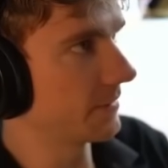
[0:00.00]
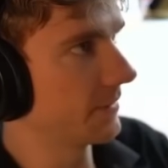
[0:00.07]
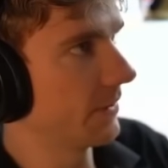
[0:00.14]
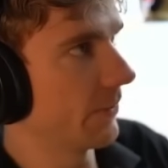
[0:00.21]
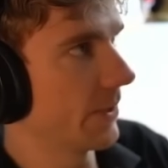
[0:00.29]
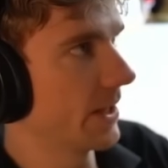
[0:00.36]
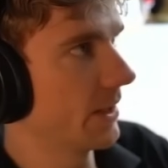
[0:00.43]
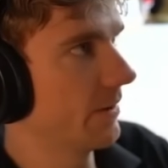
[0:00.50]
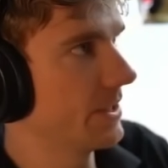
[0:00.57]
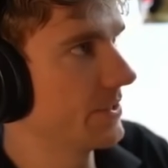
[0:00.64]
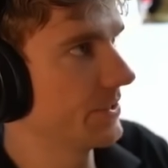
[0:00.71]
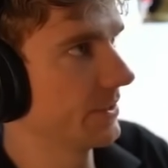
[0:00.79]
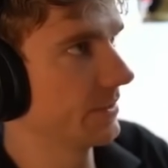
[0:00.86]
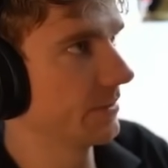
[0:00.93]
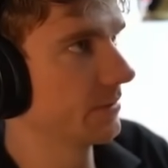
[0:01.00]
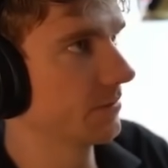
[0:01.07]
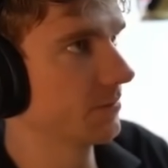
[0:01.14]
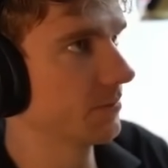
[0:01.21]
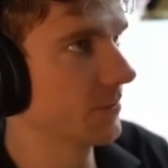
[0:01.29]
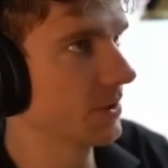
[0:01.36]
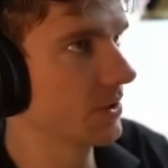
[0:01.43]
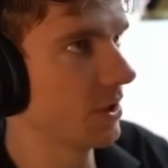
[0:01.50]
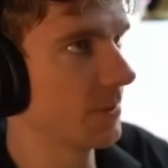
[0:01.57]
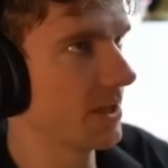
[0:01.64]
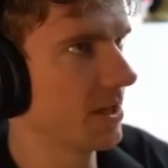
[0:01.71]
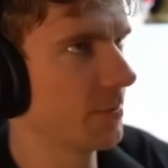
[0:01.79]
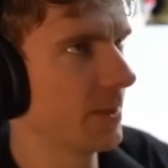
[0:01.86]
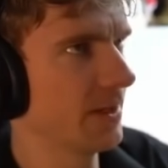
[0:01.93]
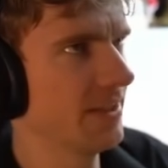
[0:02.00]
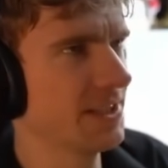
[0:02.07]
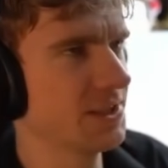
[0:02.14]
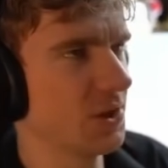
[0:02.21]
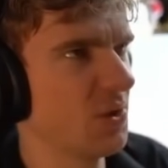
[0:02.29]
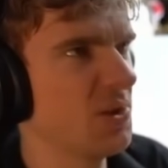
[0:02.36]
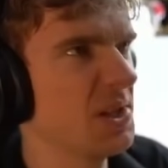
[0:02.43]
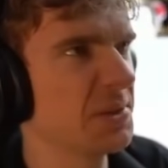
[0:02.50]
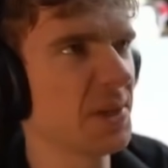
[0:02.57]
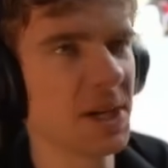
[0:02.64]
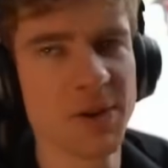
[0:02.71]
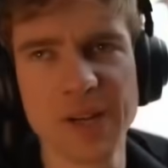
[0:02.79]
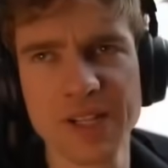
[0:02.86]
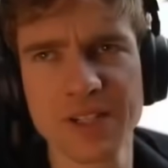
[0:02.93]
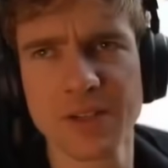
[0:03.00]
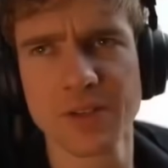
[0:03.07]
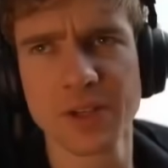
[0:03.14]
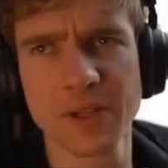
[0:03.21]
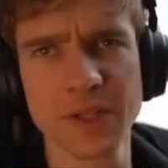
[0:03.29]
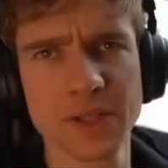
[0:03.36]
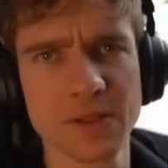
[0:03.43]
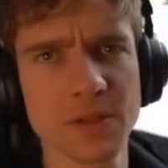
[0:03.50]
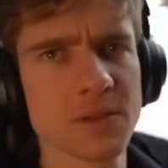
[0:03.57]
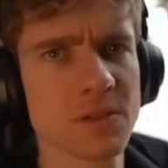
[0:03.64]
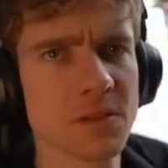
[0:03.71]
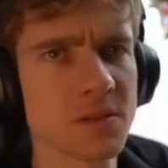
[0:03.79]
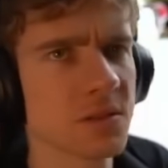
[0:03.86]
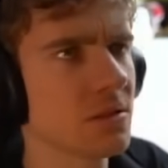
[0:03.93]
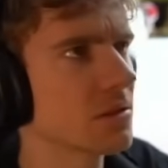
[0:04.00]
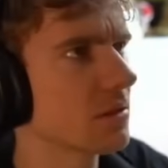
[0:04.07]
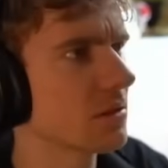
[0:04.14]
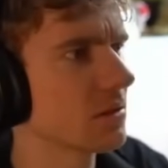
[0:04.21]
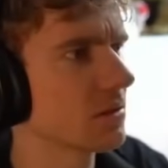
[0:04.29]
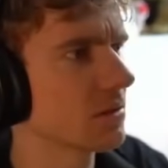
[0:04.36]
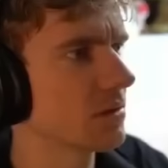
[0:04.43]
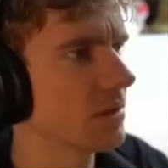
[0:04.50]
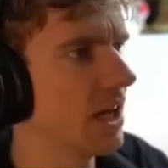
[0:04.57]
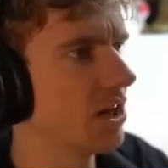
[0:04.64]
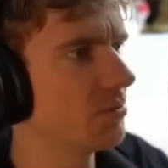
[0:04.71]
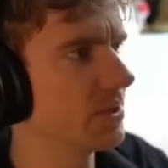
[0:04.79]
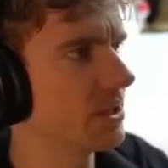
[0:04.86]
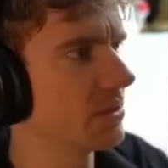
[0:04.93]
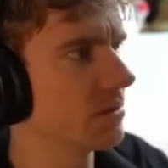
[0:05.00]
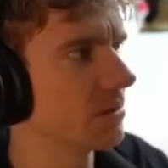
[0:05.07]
the Renault engine coming up. I think there's the only Renault engine on the grid, no? The Alpine.